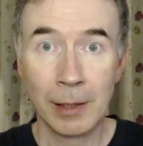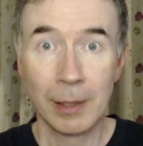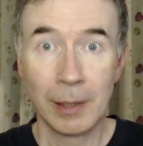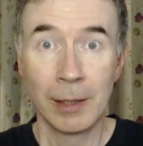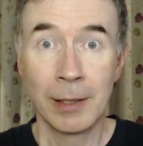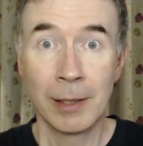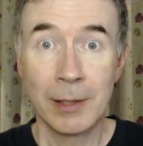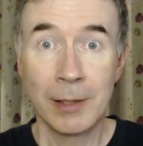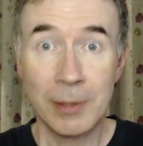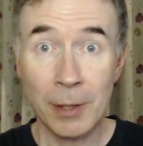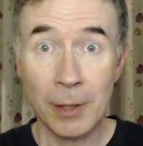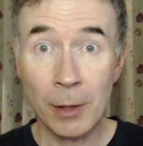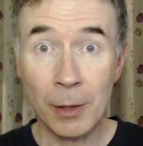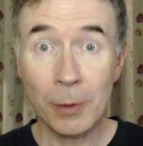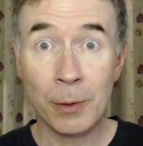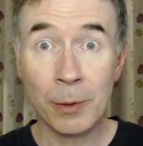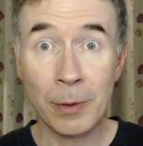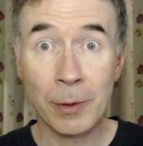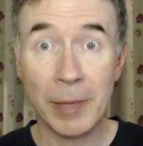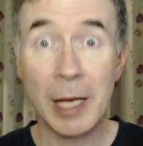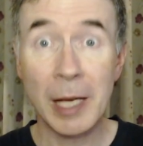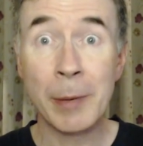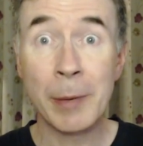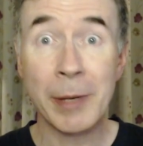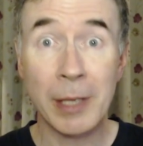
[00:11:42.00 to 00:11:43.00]
So,
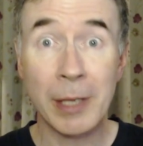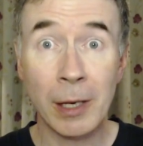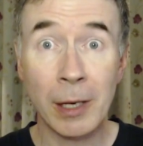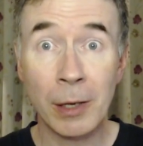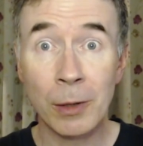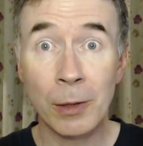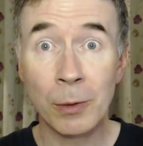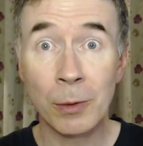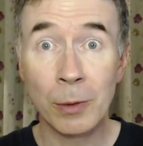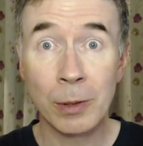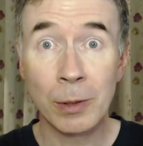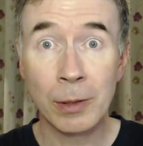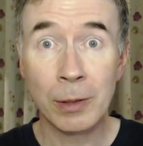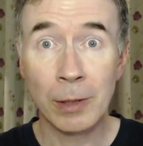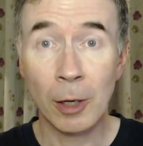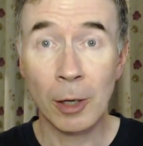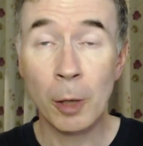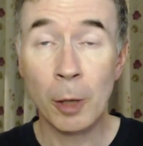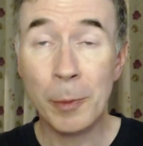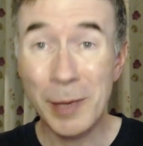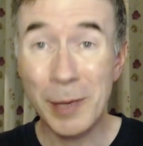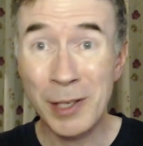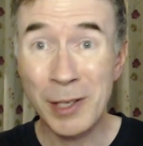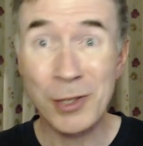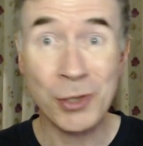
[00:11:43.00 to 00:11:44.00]
there we go. I hope
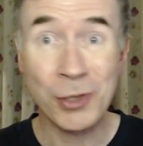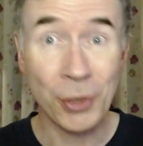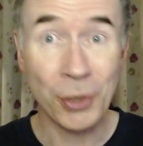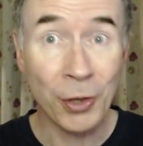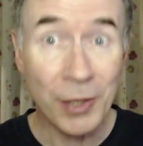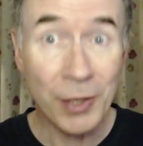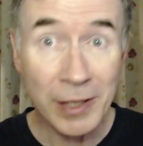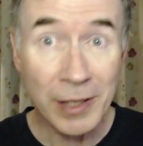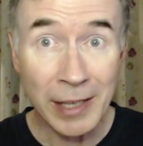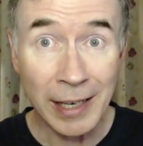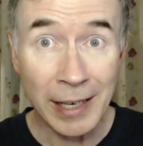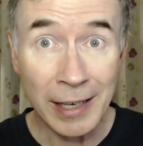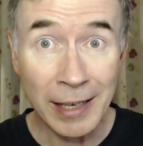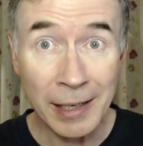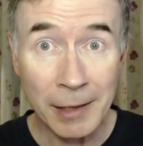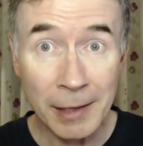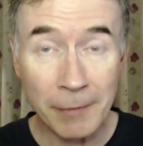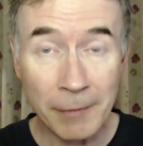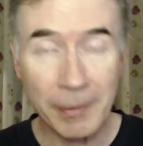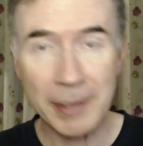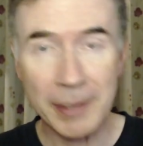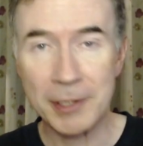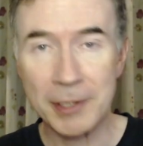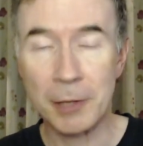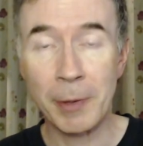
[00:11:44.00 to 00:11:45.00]
you enjoyed that, if
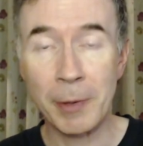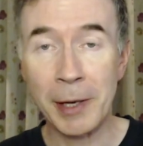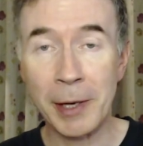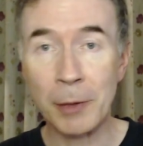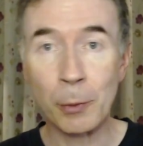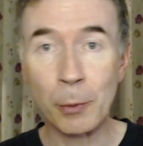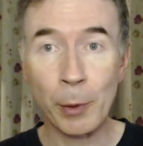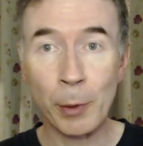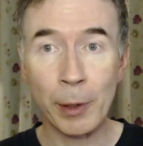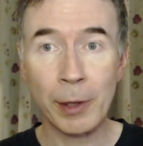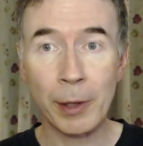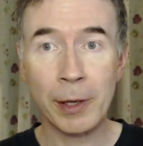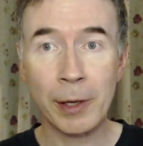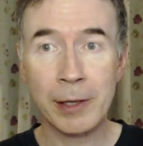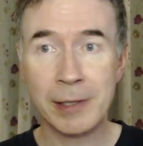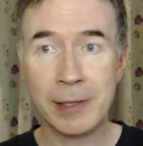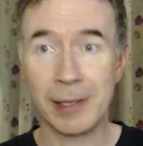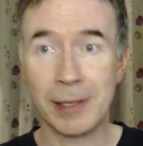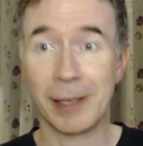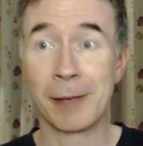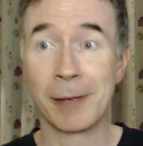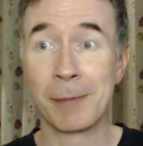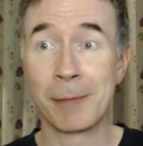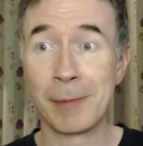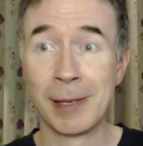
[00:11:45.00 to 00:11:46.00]
that's the right word.
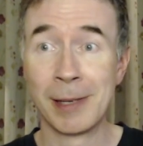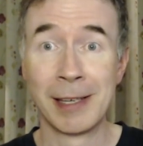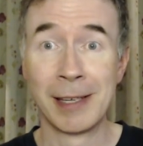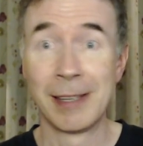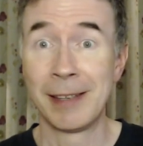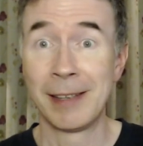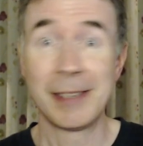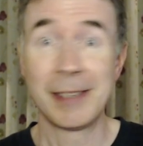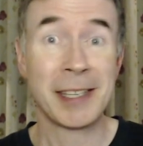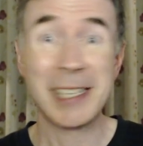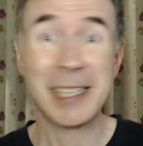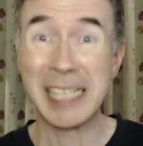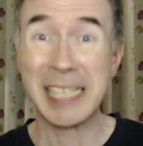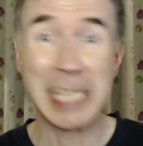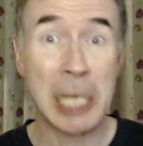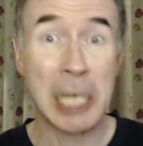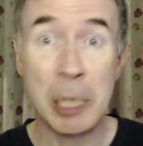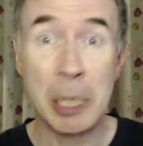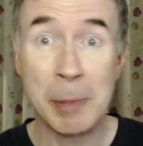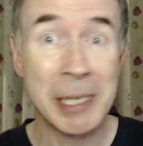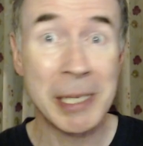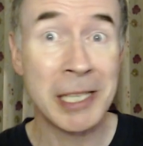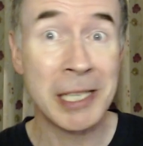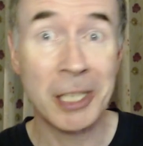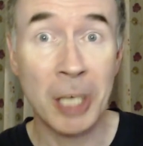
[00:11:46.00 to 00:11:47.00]
You can kill
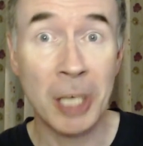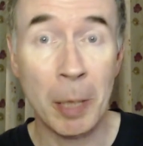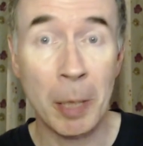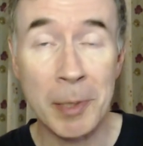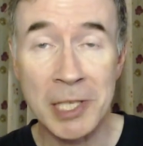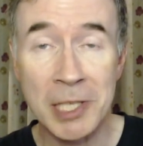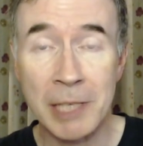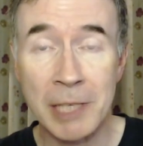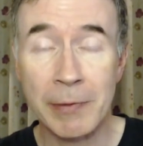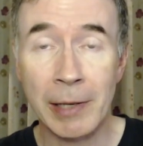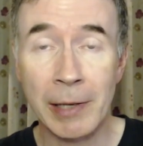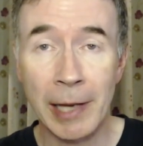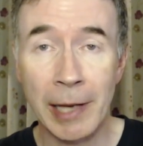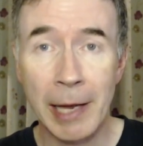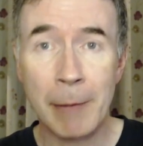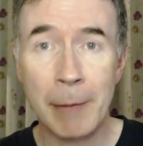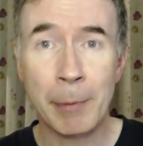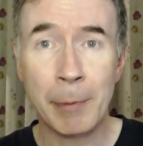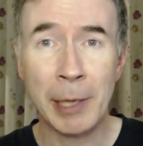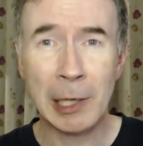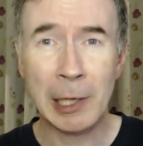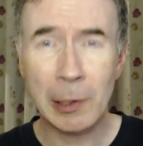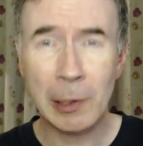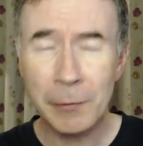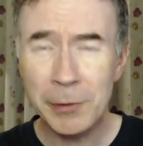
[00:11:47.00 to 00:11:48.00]
me in the comments if you like, but
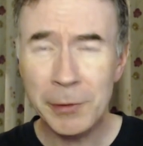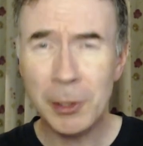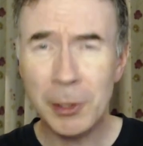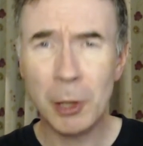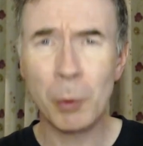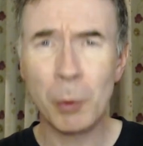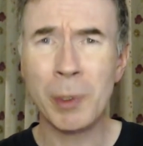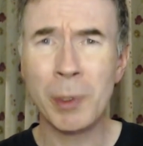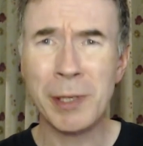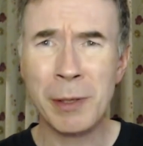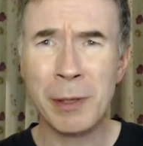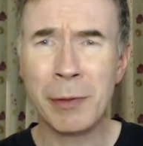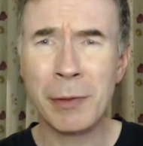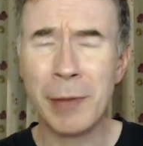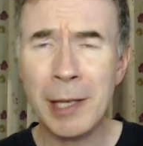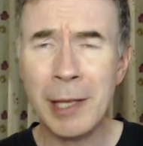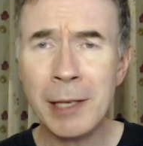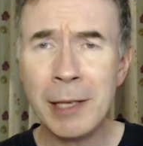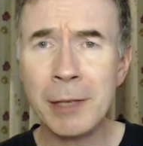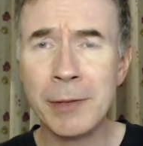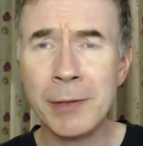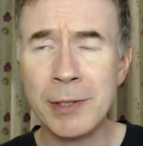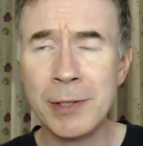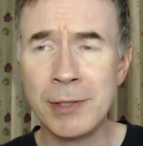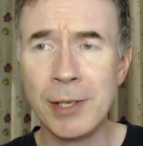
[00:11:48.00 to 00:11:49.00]
I'd love to know what you think
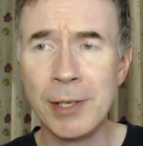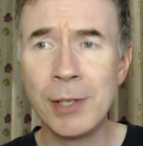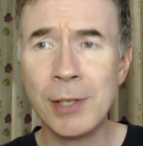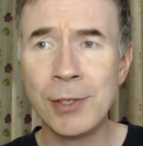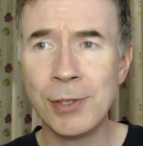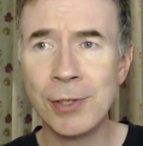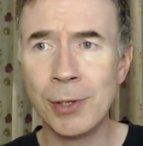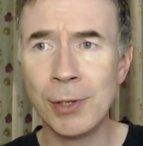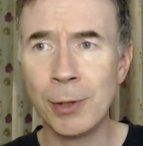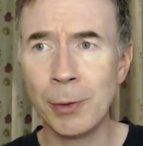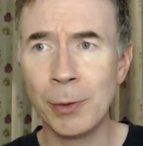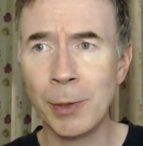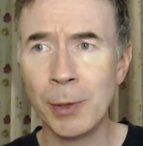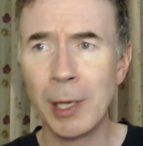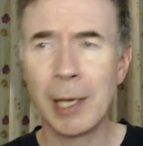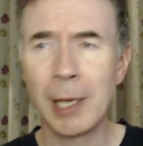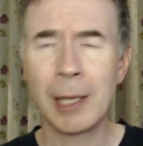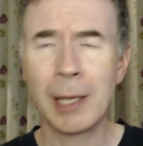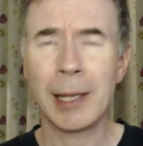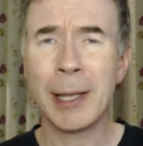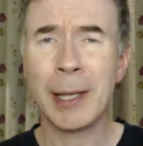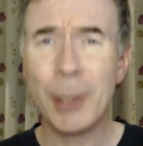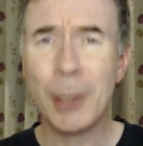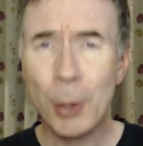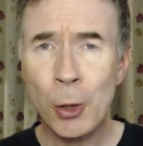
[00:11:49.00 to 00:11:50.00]
of this issue.
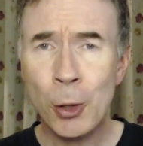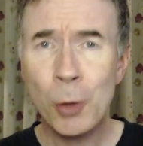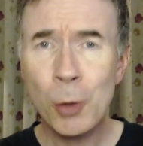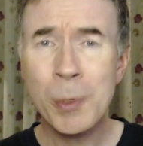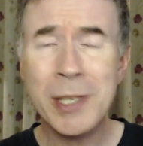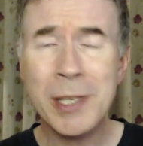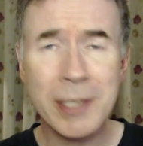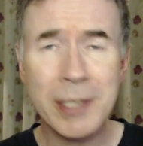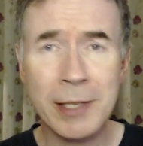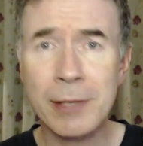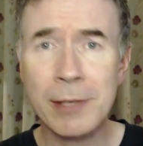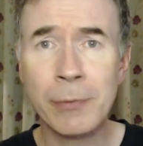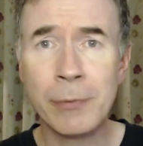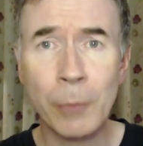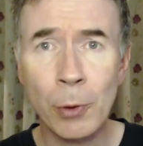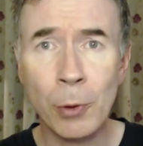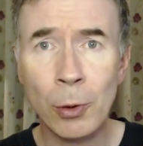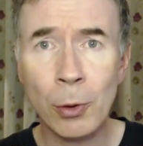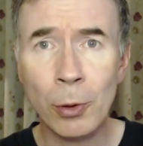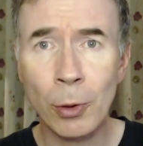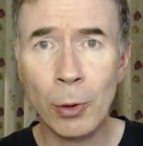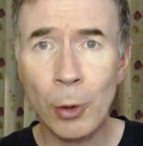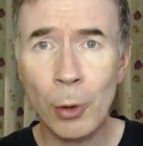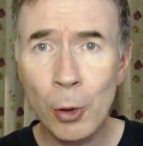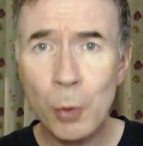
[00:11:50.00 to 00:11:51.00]
Like, who is this
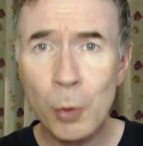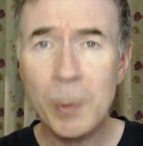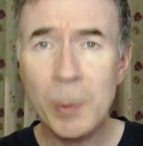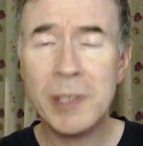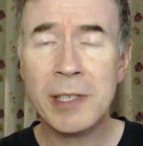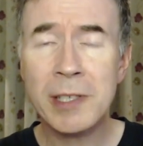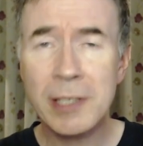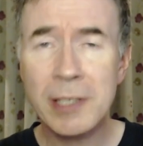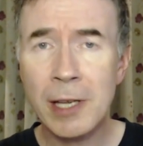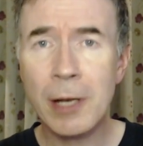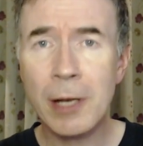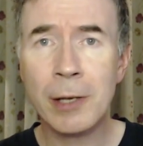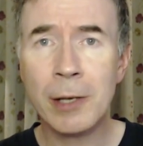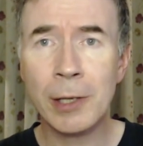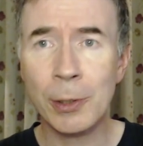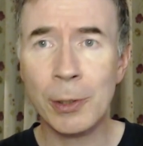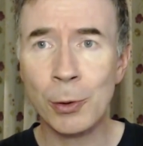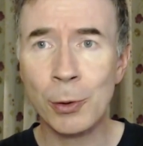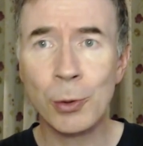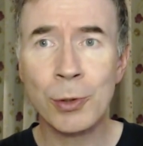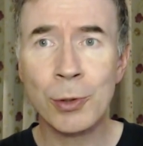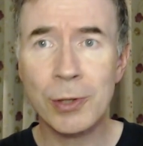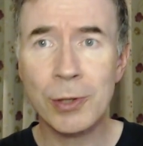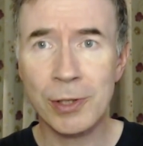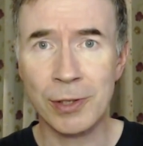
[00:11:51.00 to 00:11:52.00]
for? Who is the target
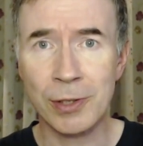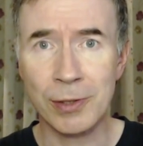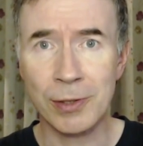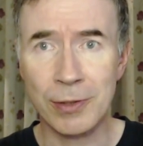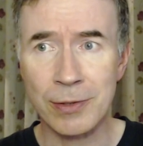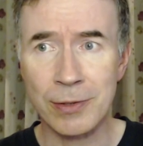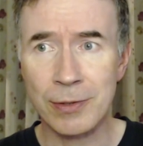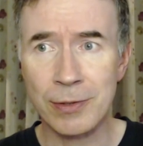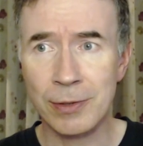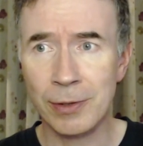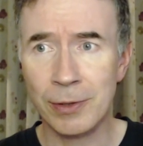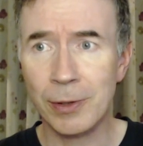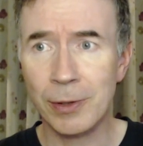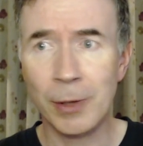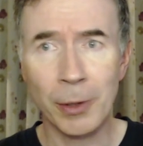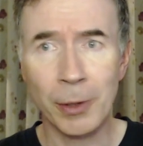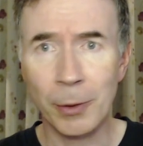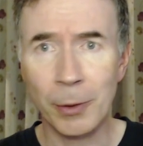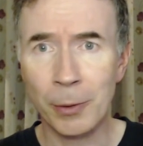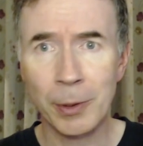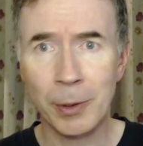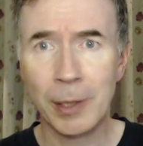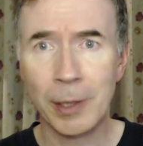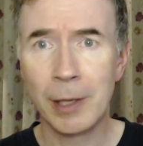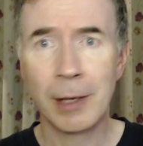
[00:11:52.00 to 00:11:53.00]
audience, you know?